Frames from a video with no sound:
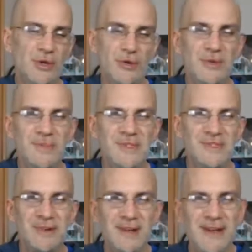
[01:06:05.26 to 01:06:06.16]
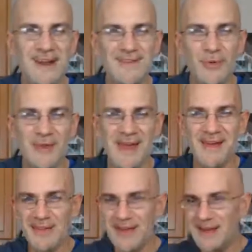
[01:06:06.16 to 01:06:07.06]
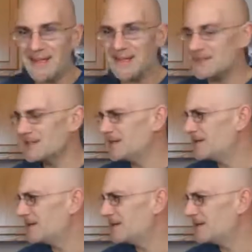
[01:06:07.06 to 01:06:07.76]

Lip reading: Union, Missouri? I don't even know where the hell that is.